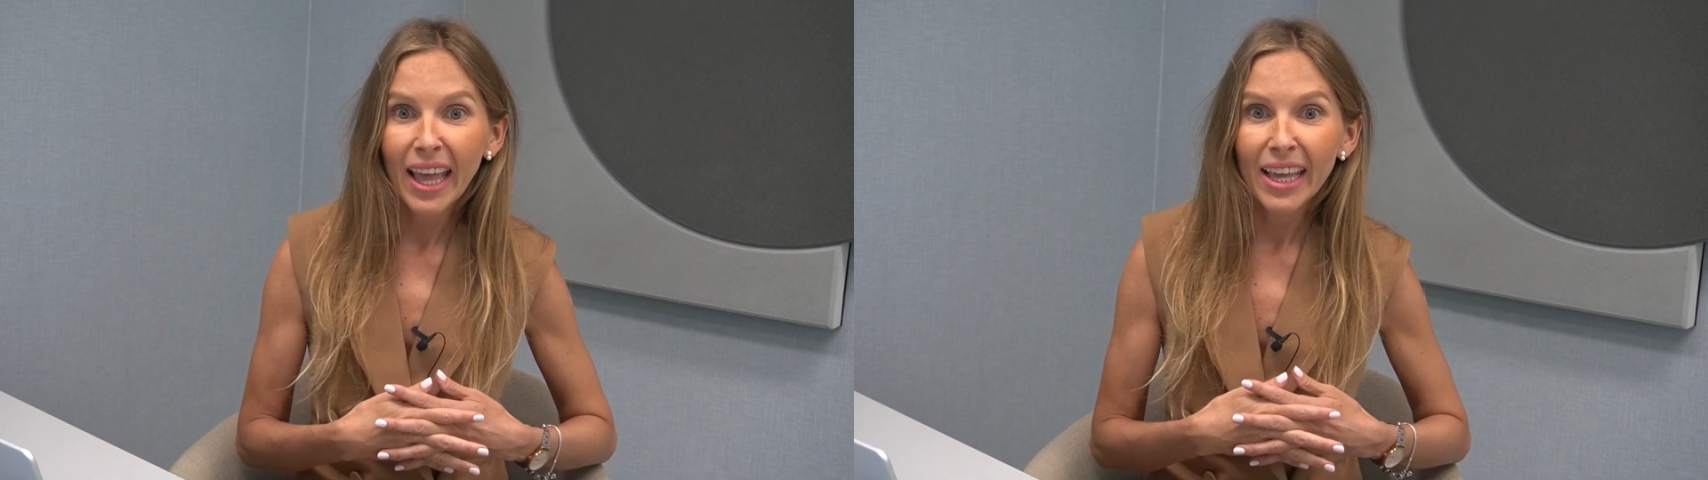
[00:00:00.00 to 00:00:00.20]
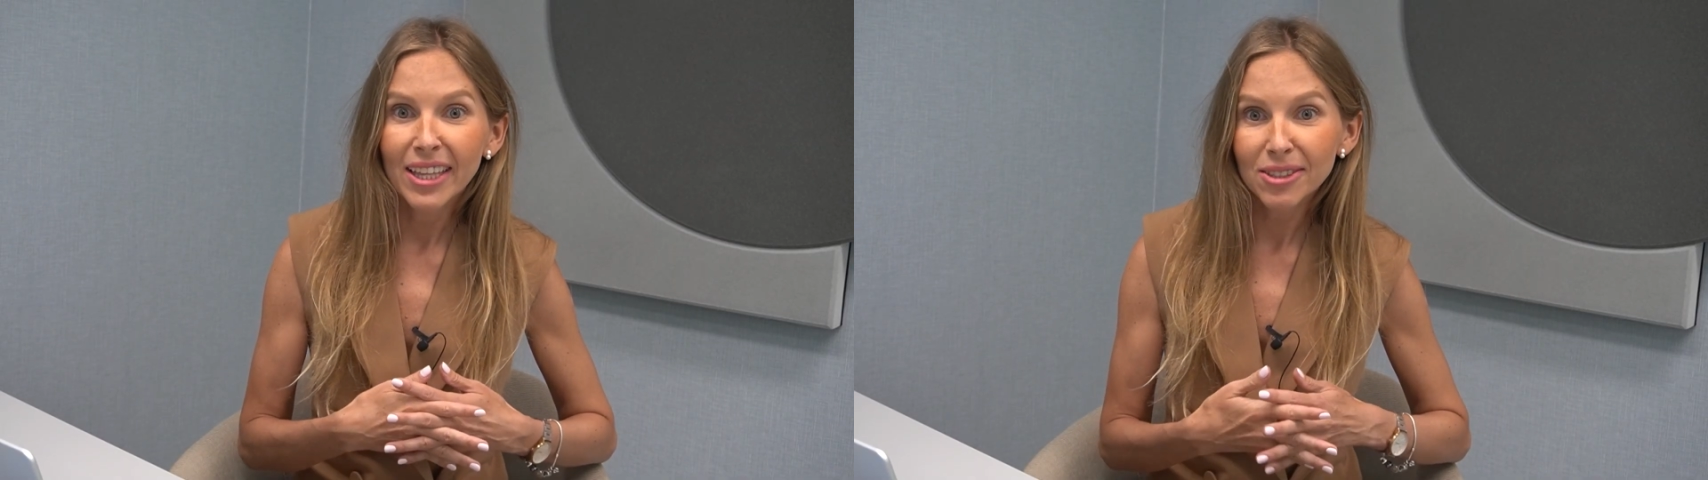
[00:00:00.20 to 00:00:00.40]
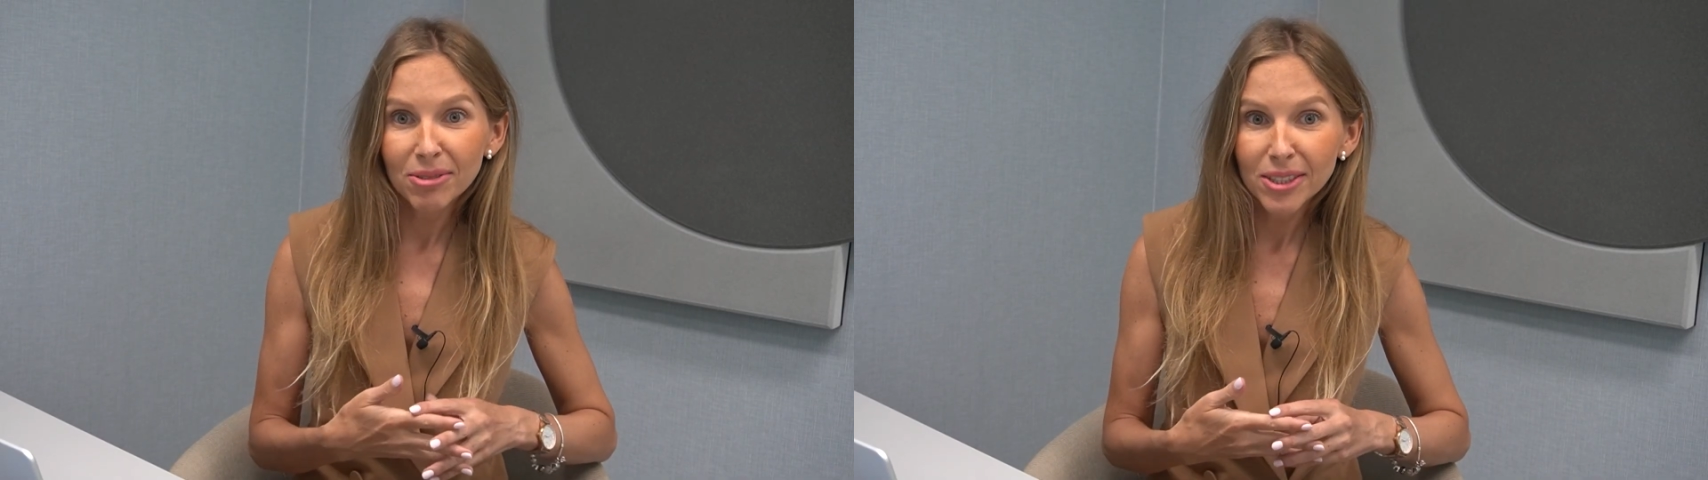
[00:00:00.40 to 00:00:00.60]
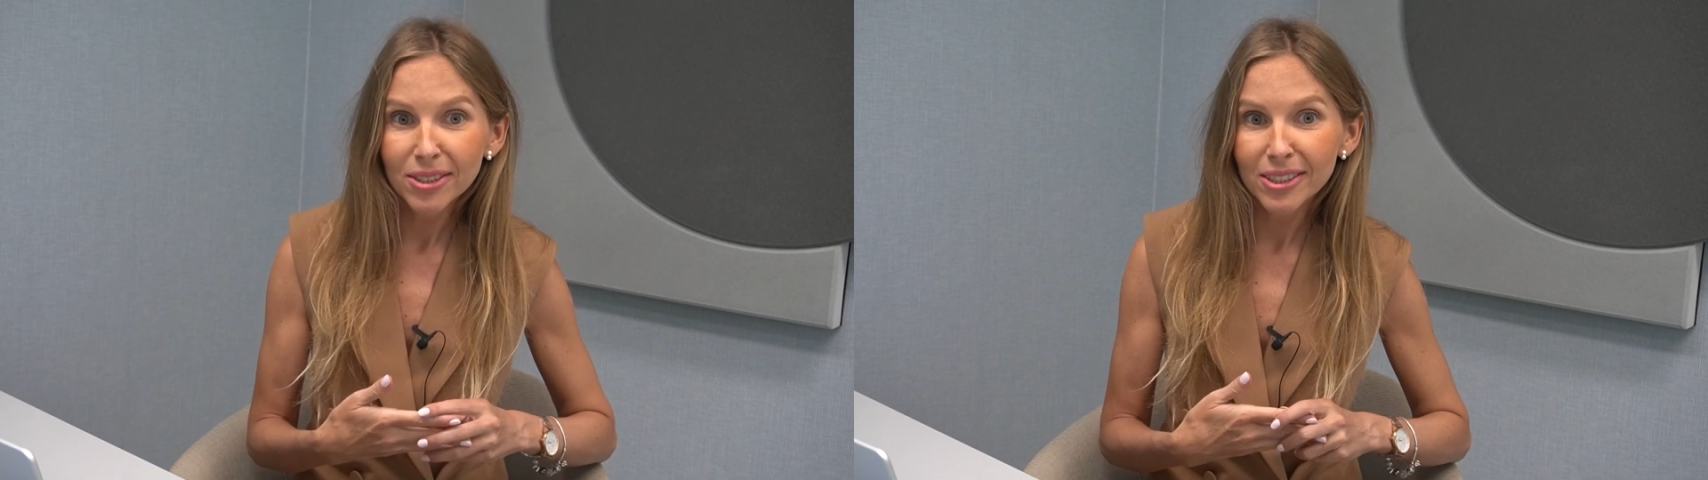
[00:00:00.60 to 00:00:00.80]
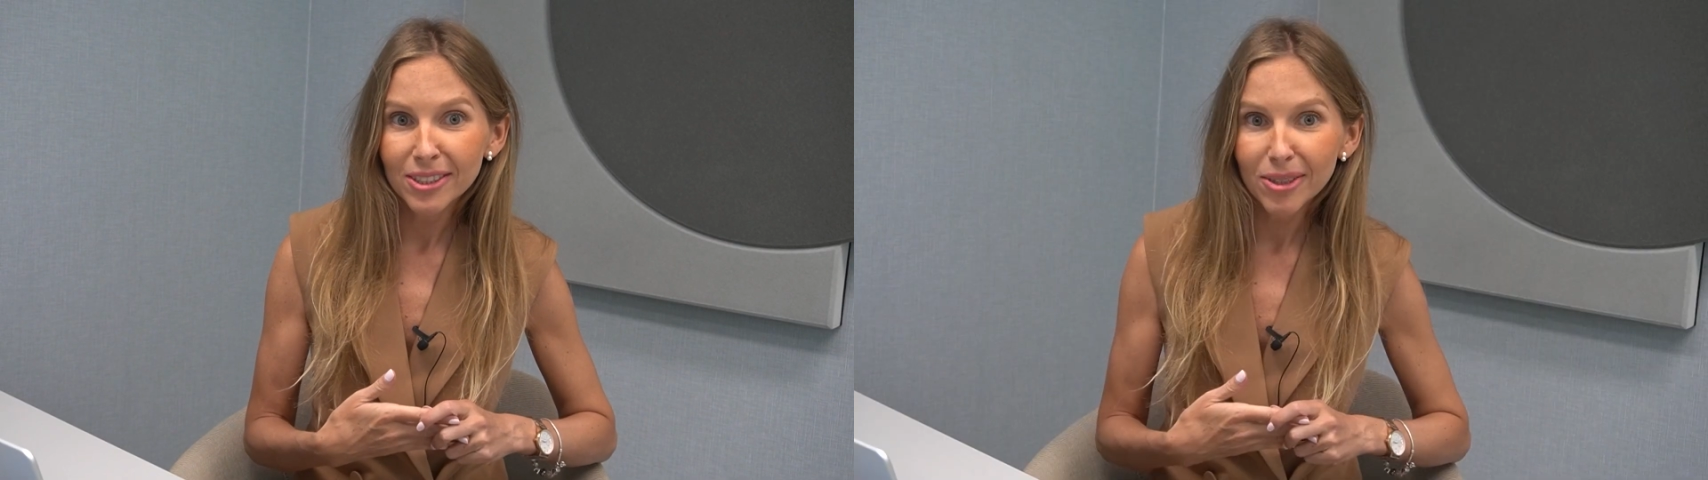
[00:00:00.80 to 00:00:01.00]
In the video
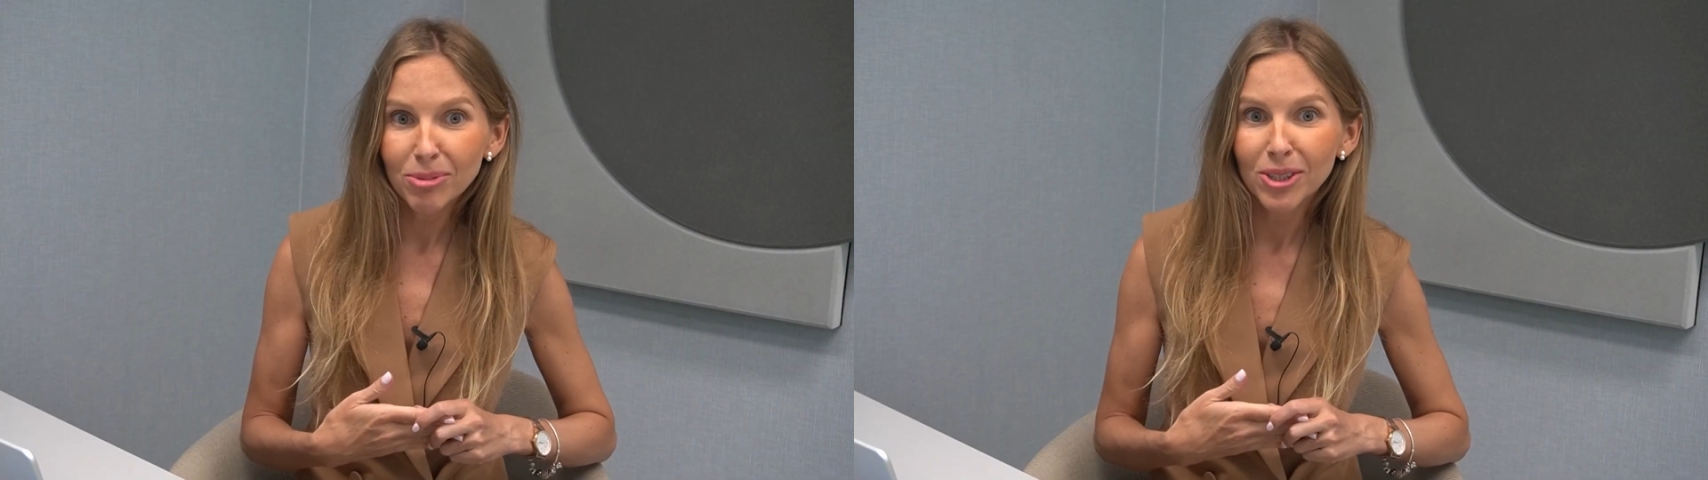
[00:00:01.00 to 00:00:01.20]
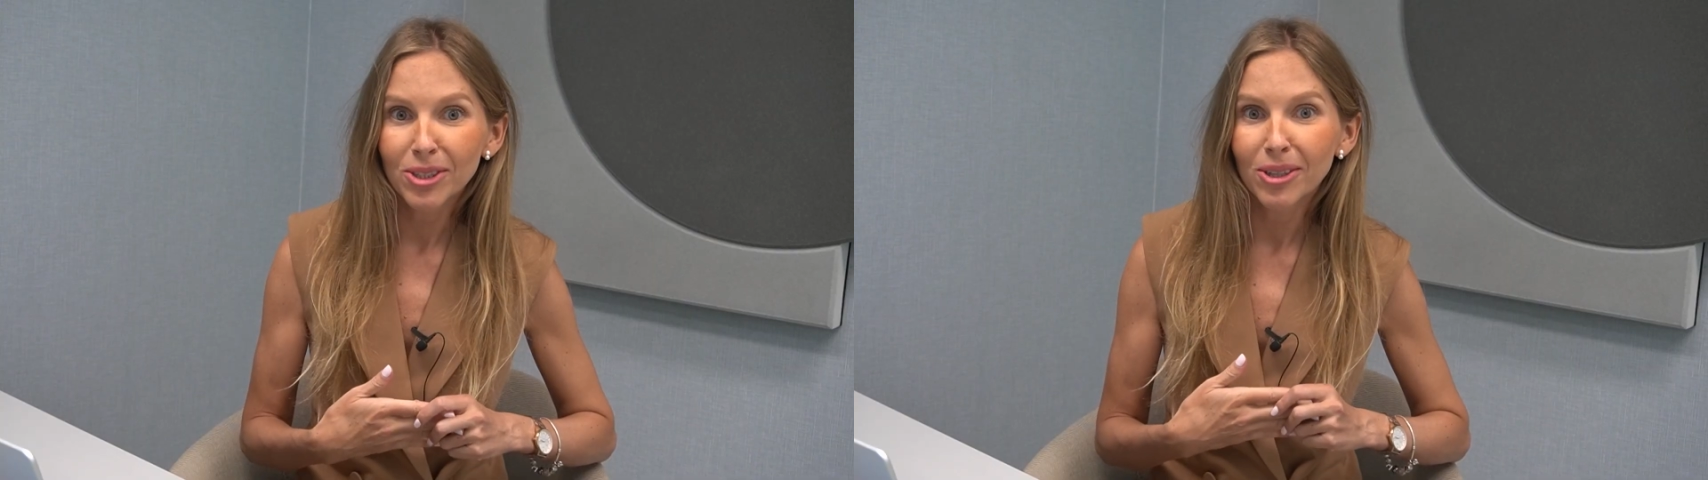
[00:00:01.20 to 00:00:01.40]
description,